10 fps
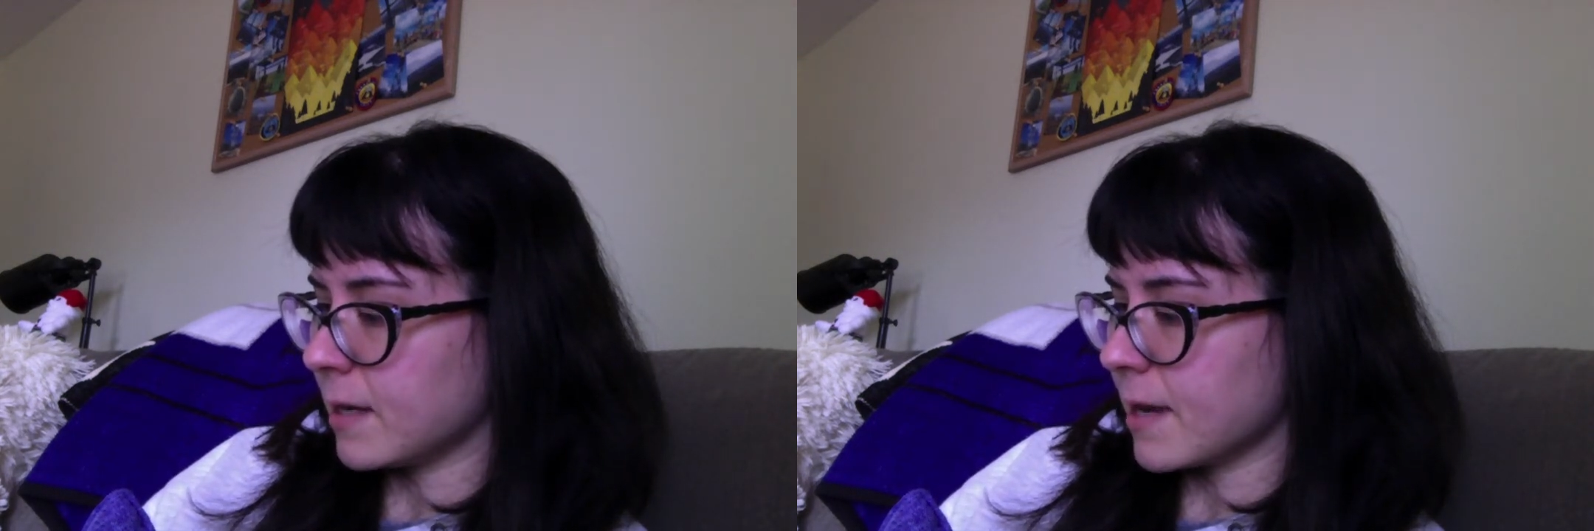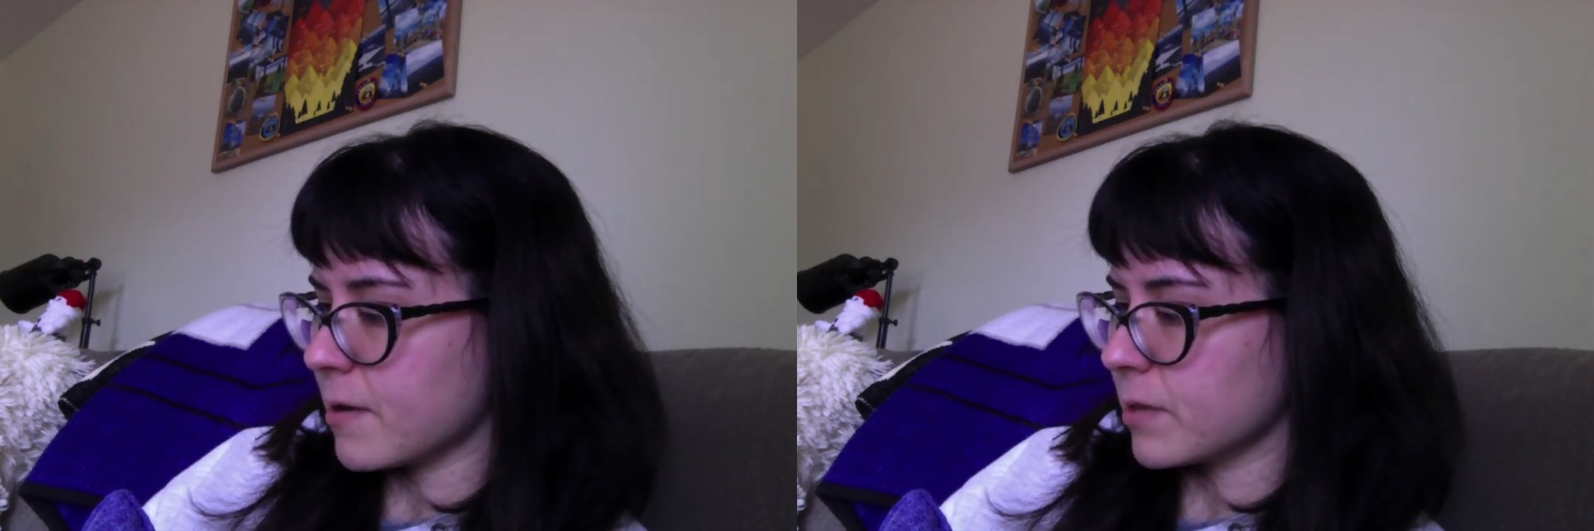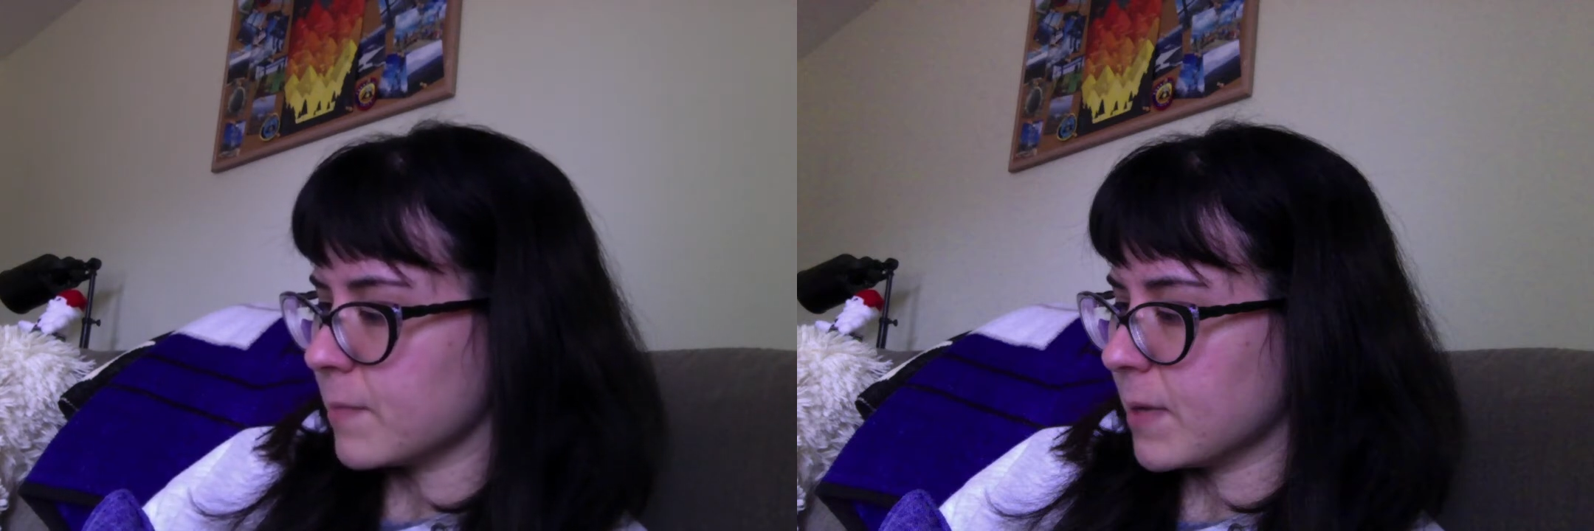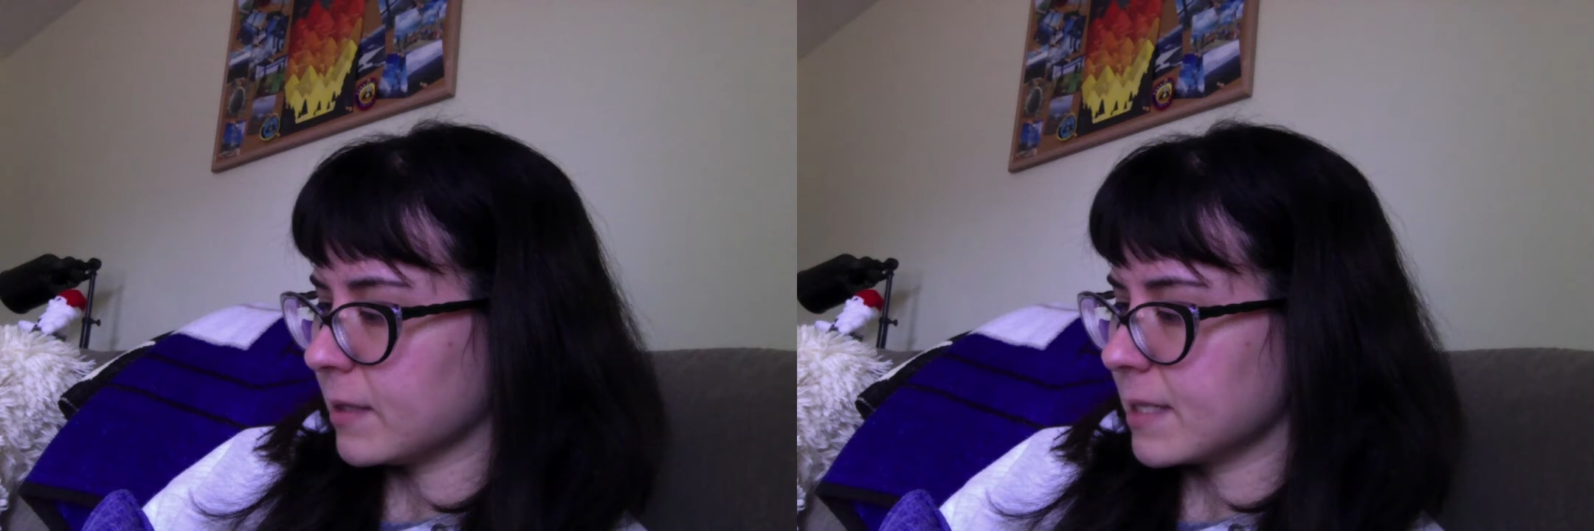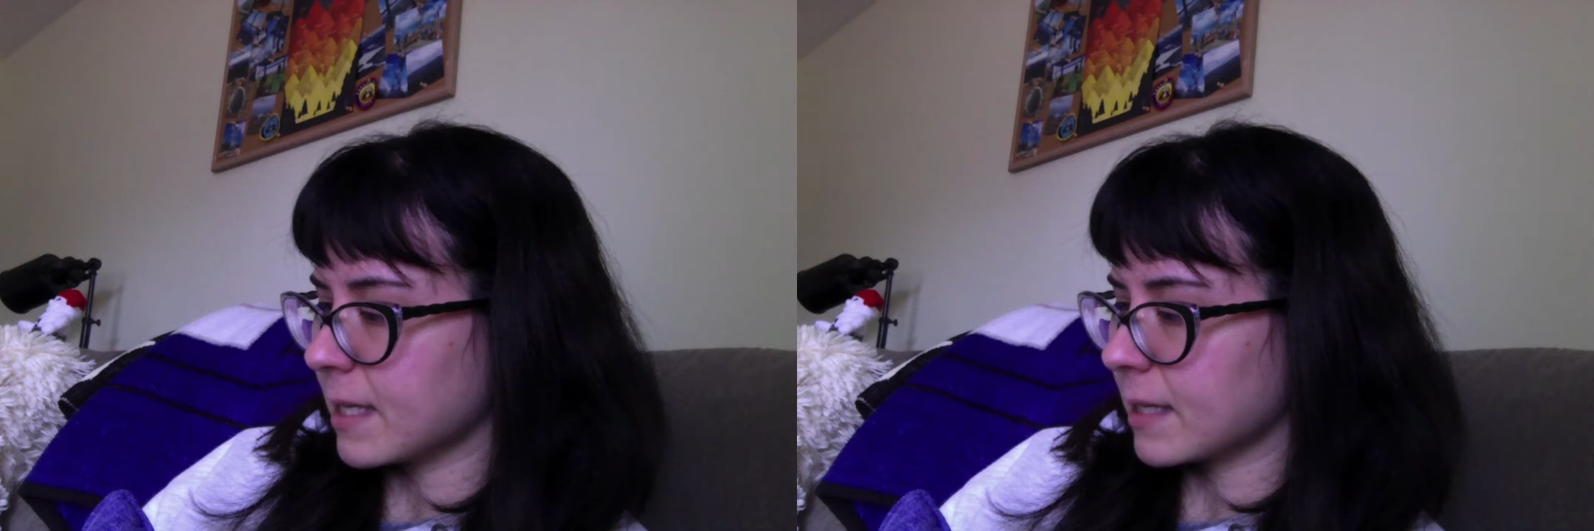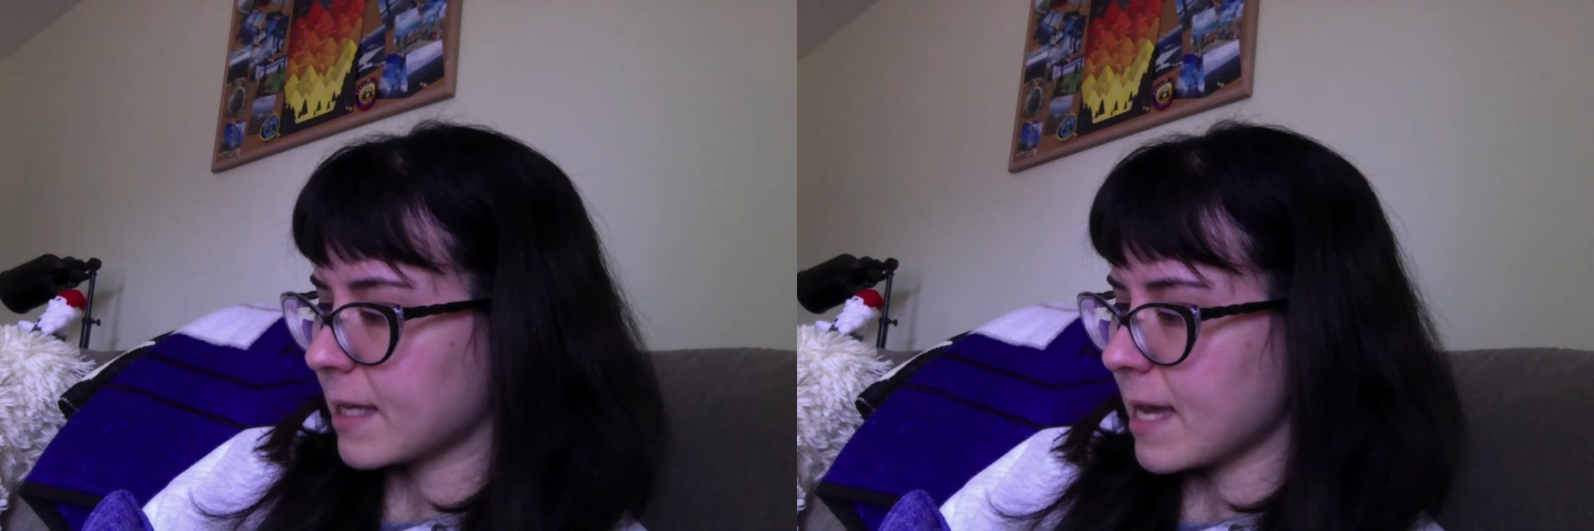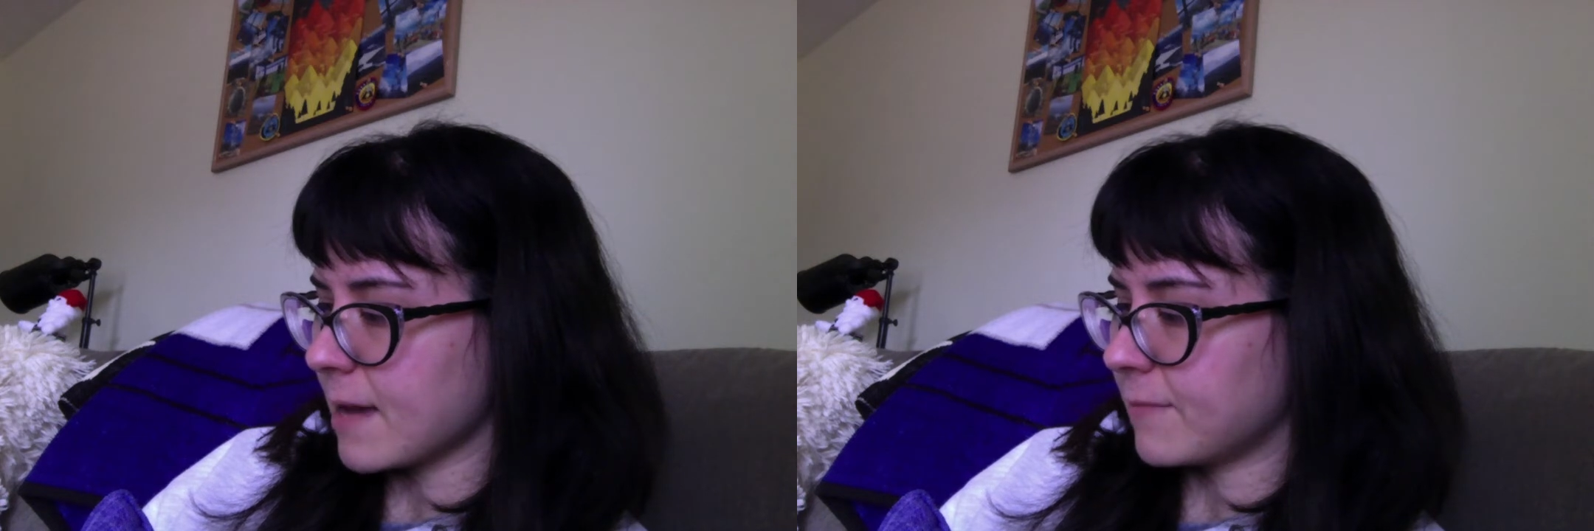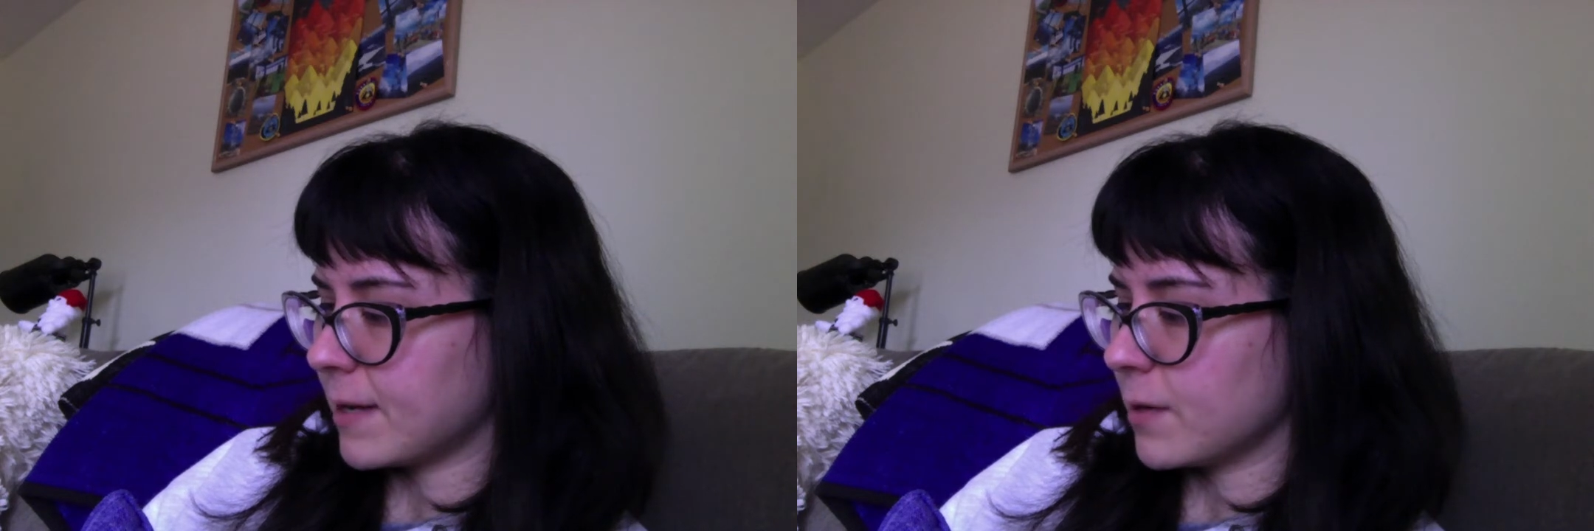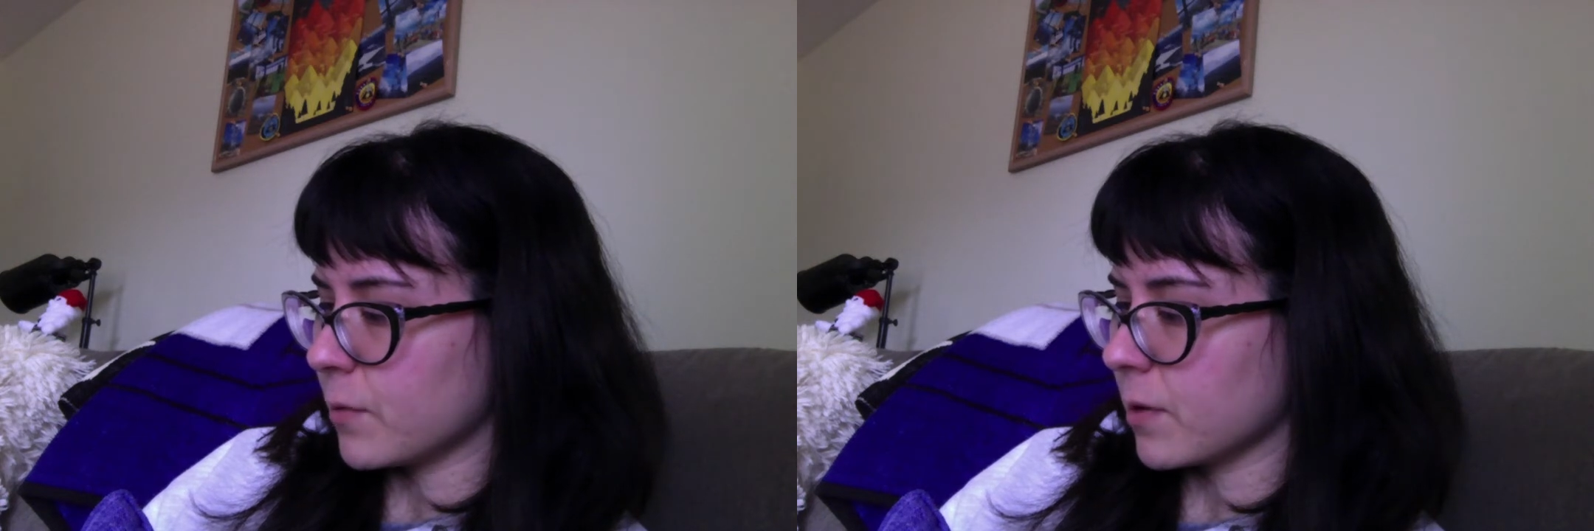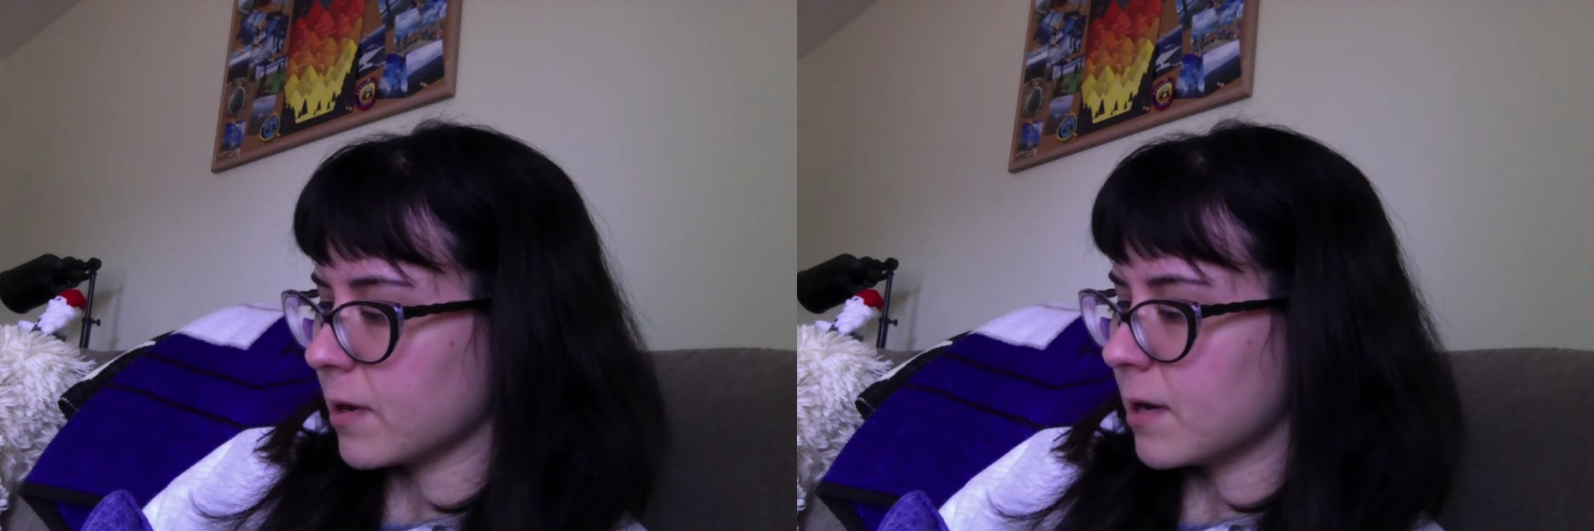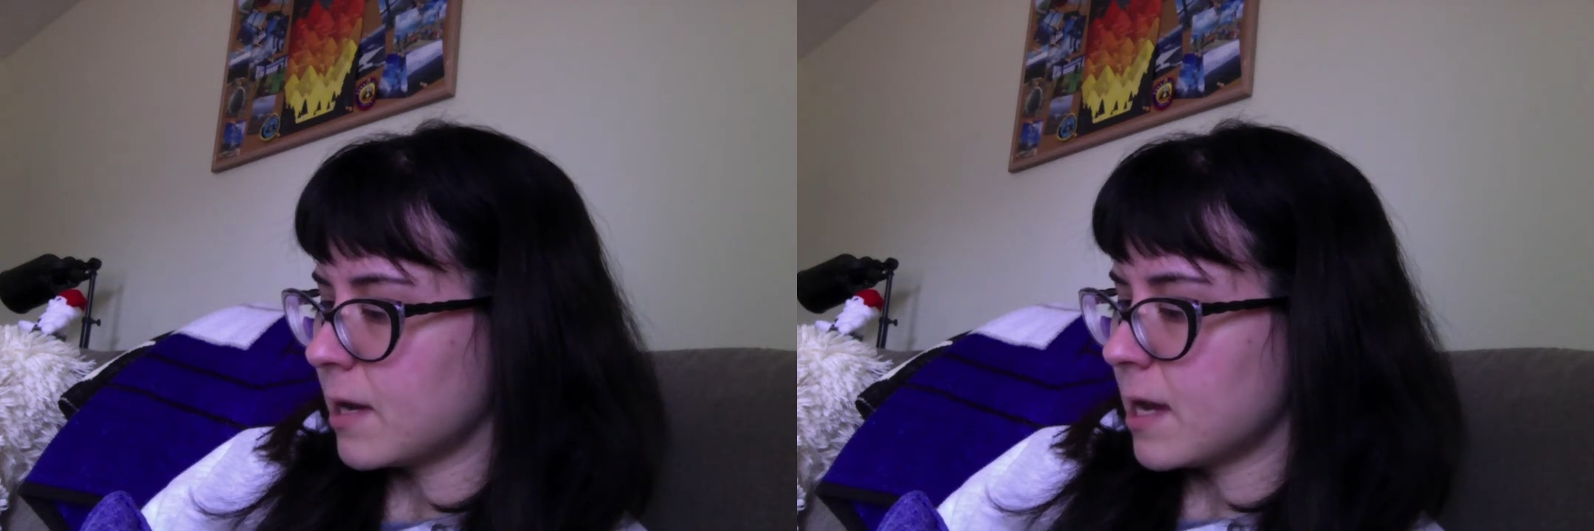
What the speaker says: I heard the bell ding at the cafe door